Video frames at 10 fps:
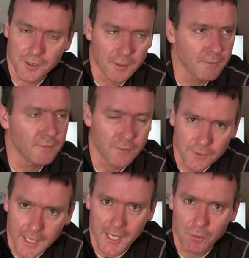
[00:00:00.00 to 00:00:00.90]
pressure,
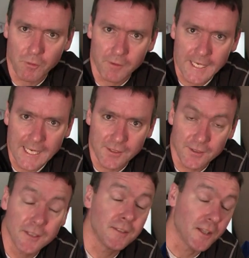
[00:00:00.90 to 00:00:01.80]
tire
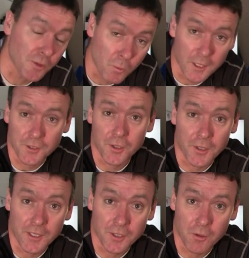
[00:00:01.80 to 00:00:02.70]
overheats, doesn't want
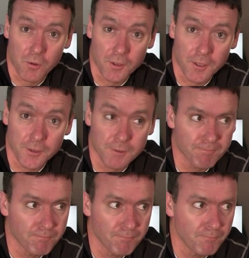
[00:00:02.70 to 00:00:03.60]
to turn into
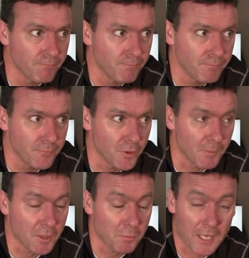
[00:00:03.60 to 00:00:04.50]
corners.
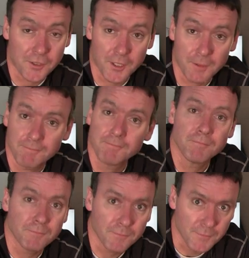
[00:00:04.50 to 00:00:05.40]
Too much pressure,
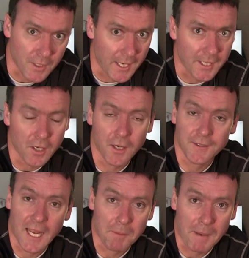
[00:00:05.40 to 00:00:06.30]
tiny
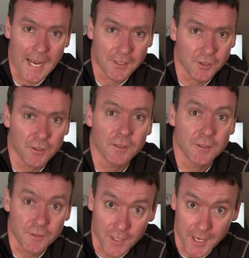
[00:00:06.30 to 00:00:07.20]
contact
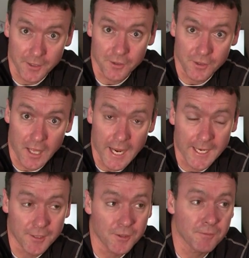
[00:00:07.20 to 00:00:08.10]
patch, tire
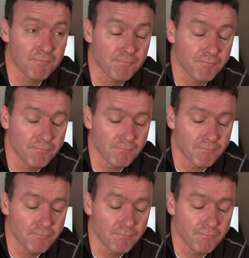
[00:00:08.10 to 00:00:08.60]
slides.